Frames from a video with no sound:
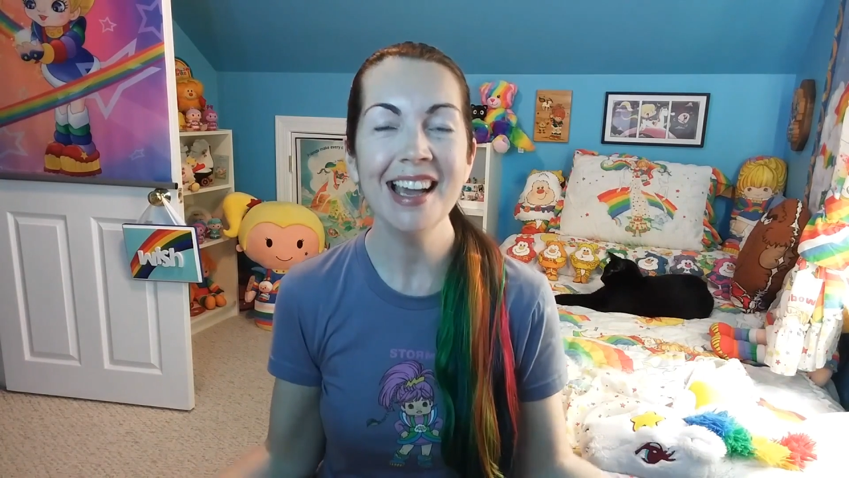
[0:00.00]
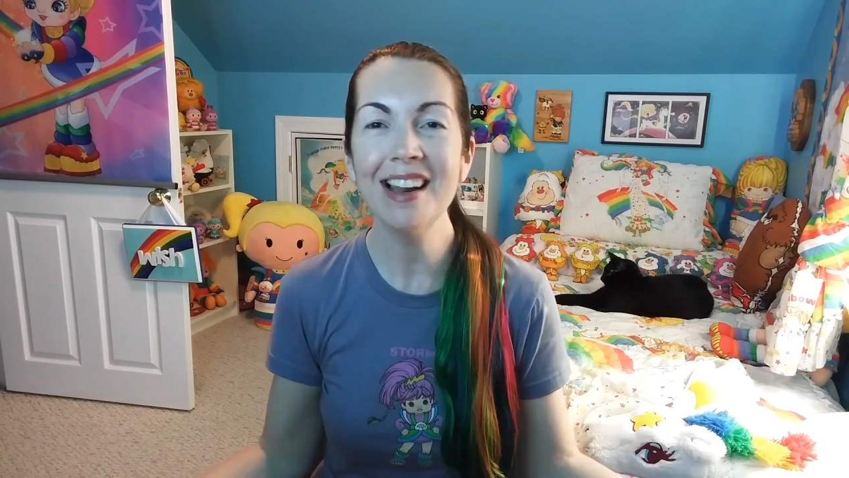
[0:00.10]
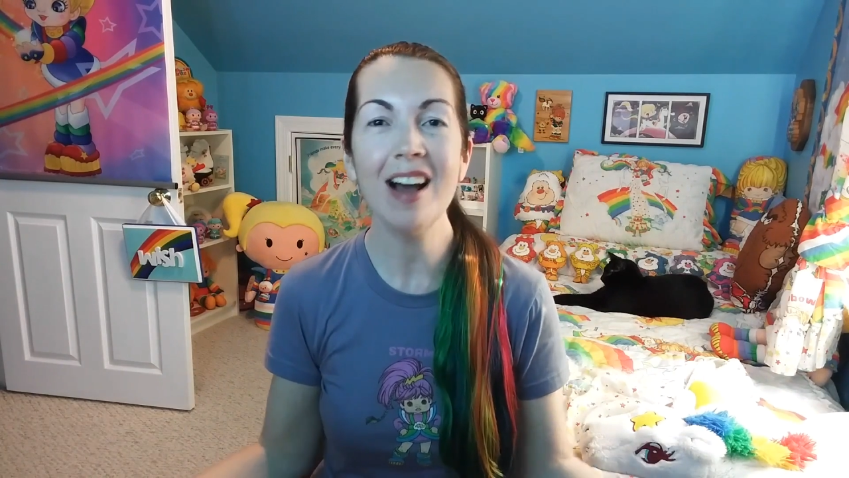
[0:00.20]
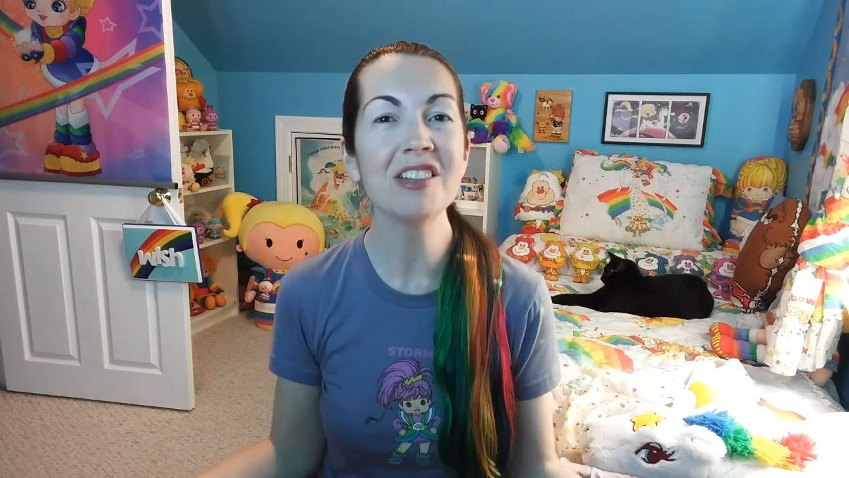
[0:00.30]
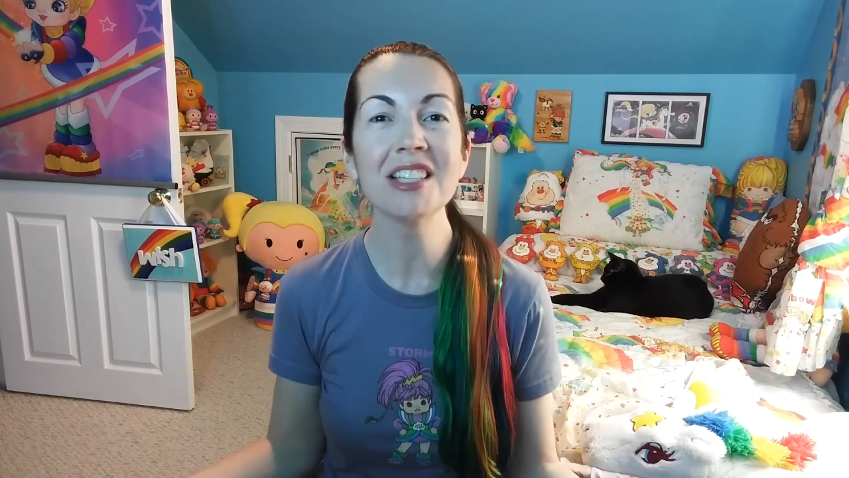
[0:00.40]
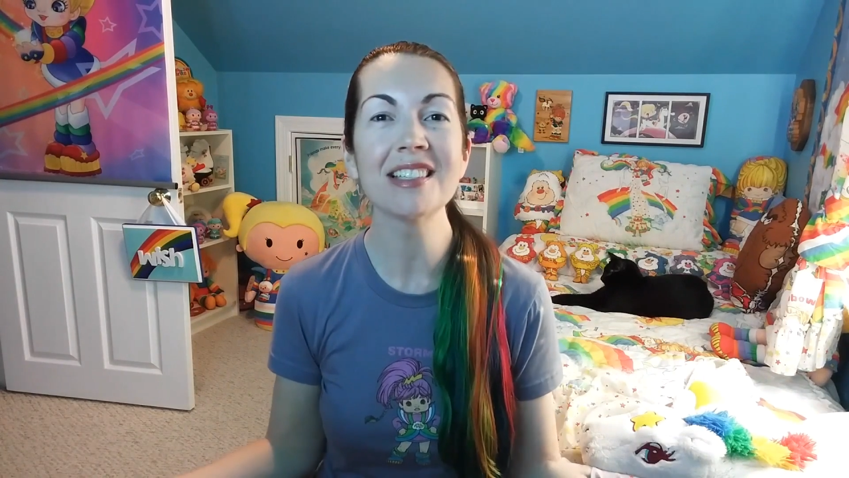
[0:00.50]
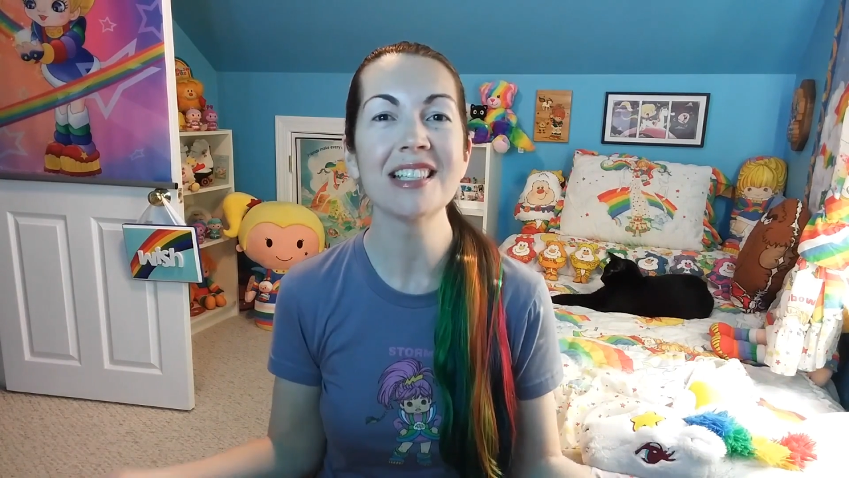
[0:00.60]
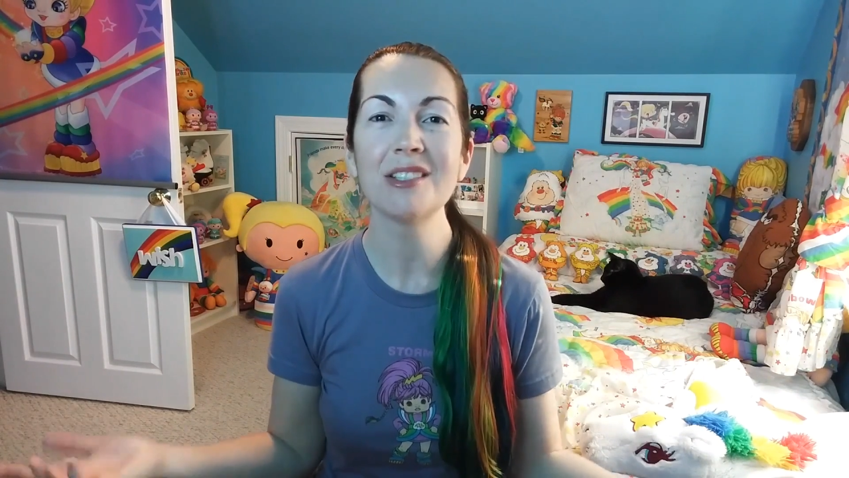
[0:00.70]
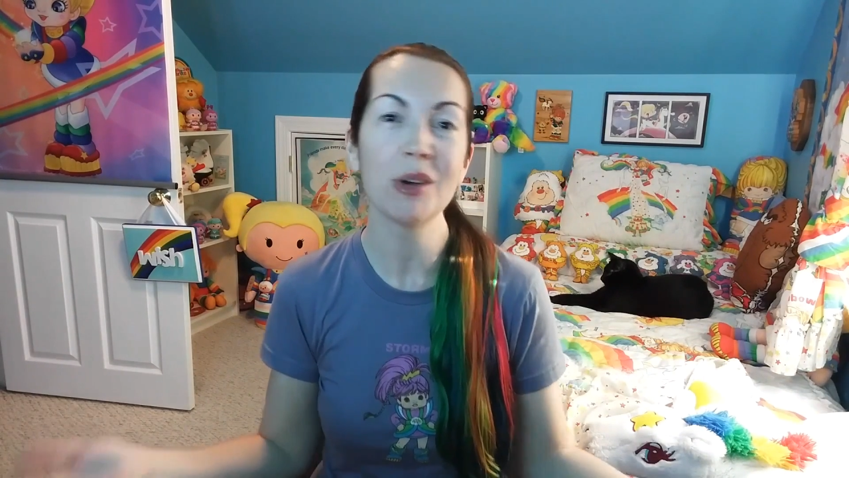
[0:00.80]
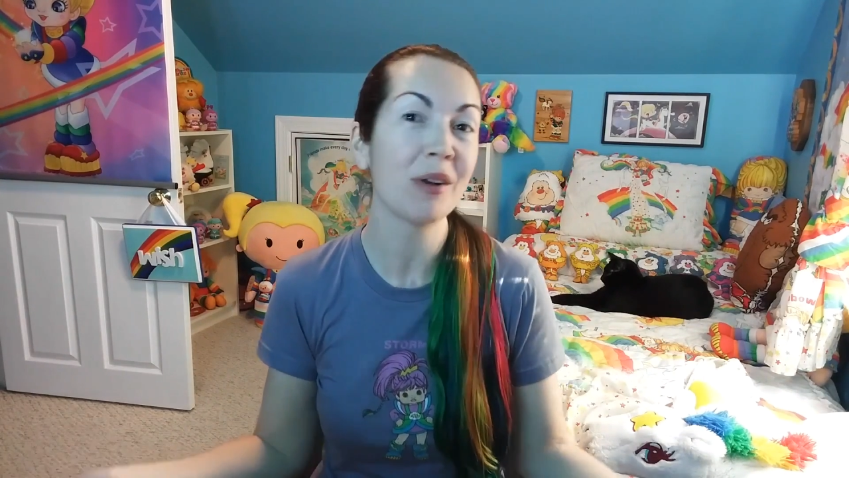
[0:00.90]
And not
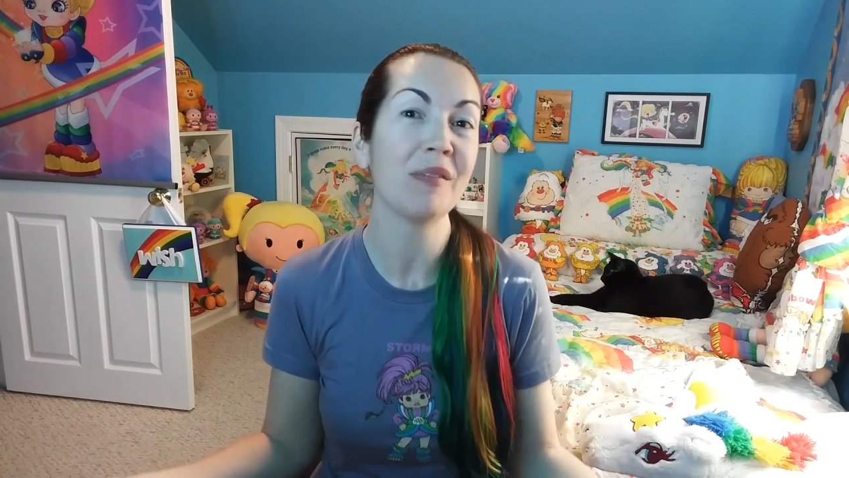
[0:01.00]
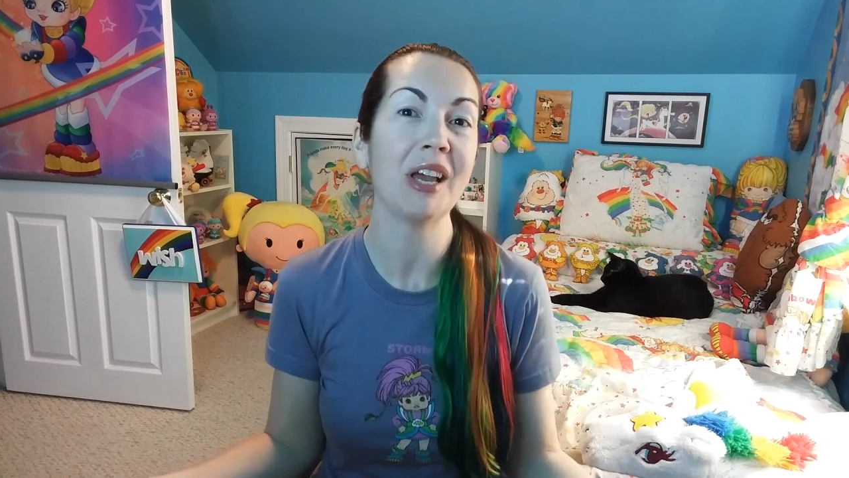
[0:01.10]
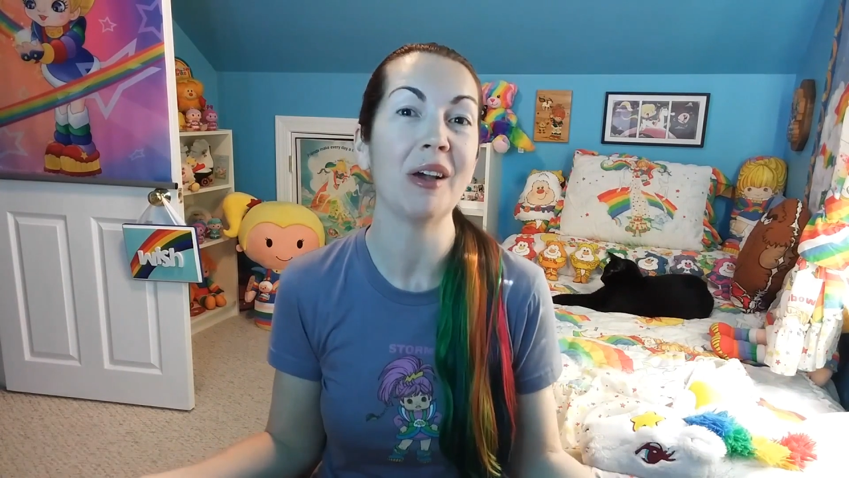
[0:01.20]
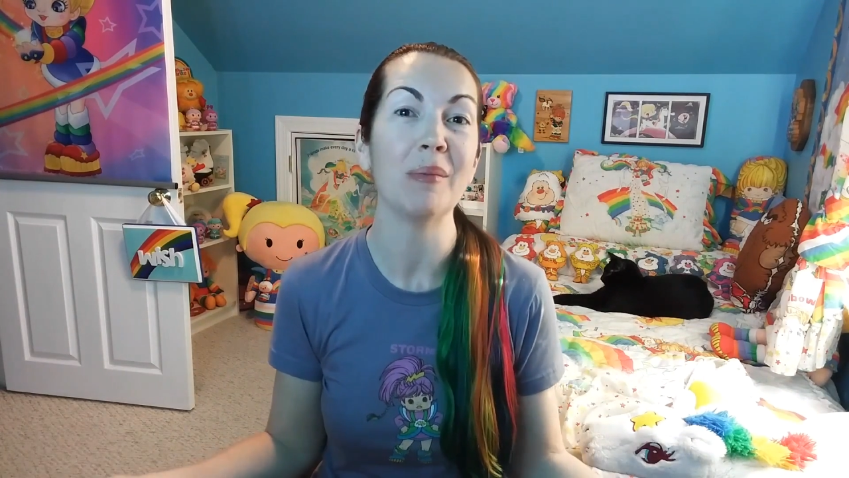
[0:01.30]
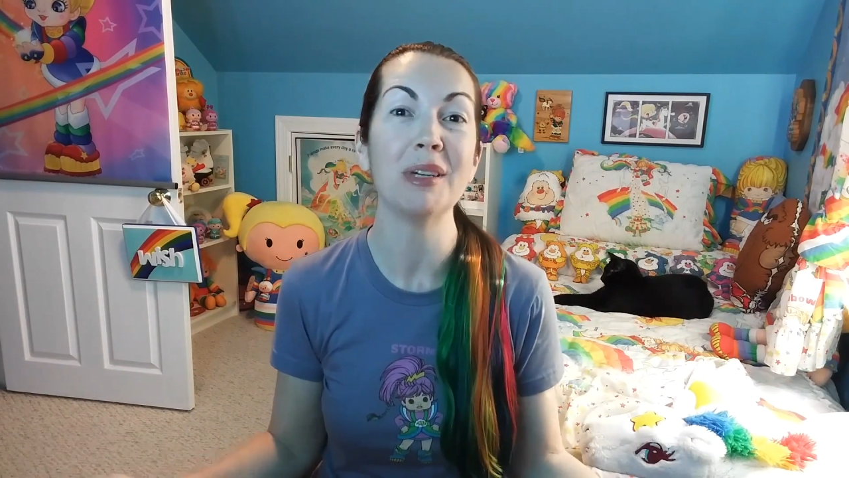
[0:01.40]
just toy review,